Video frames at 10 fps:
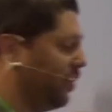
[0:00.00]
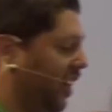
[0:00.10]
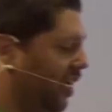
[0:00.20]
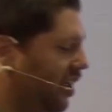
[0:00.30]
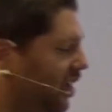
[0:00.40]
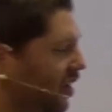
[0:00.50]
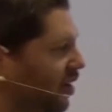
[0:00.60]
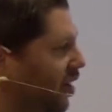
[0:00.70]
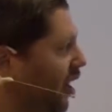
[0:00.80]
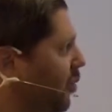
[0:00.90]
way,
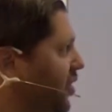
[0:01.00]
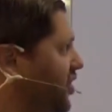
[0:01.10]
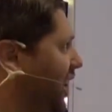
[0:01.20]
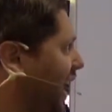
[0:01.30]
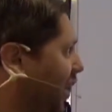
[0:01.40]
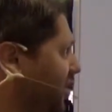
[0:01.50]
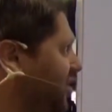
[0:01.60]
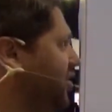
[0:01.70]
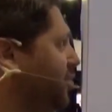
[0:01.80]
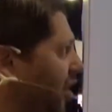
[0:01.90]
which allows
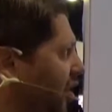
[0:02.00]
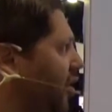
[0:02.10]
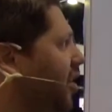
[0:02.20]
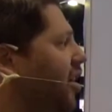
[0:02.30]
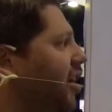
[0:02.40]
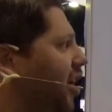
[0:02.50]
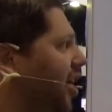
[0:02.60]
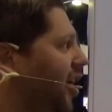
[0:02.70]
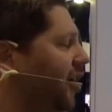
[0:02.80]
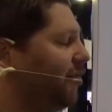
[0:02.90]
smaller
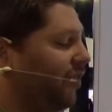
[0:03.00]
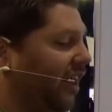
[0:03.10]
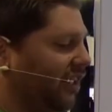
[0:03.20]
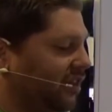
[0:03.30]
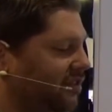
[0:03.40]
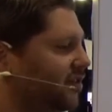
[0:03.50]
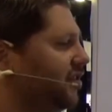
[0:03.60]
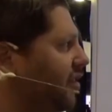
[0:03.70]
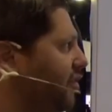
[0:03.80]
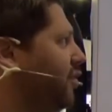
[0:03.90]
files
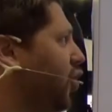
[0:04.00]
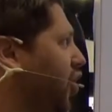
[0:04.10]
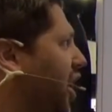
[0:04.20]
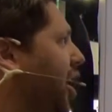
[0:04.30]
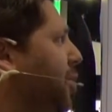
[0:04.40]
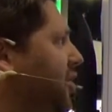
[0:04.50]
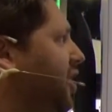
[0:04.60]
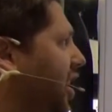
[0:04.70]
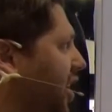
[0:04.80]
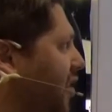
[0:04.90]
for
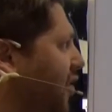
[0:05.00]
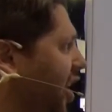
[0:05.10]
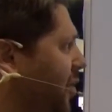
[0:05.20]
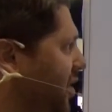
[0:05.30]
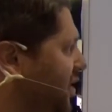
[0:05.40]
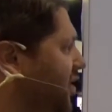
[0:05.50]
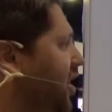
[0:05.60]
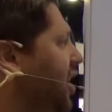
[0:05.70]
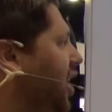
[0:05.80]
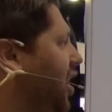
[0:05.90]
hyperscaling environments.
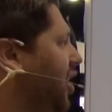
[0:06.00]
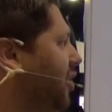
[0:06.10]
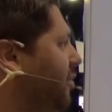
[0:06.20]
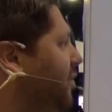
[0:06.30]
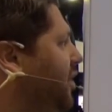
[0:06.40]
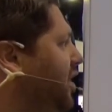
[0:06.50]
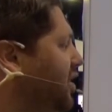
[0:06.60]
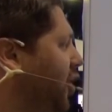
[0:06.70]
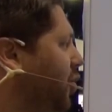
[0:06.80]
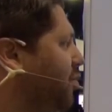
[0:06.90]

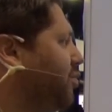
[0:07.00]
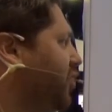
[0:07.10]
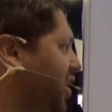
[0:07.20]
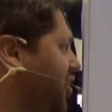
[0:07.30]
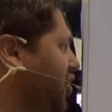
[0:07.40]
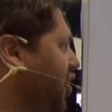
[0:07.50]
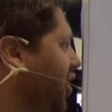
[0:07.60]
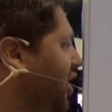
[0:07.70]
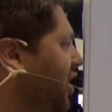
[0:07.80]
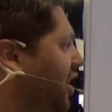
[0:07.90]
So traditional
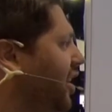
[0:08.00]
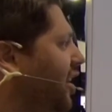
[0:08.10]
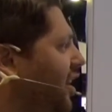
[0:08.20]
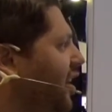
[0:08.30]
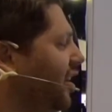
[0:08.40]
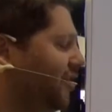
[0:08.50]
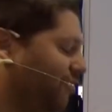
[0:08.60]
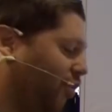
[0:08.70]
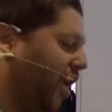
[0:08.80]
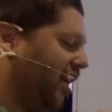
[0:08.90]

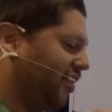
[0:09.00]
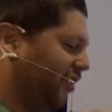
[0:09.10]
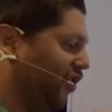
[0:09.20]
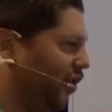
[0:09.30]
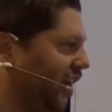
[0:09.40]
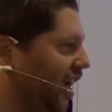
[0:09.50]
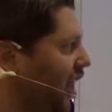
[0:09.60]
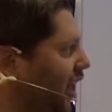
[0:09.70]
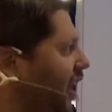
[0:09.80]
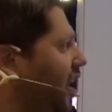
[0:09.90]
ways of doing
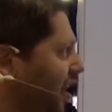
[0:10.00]
AI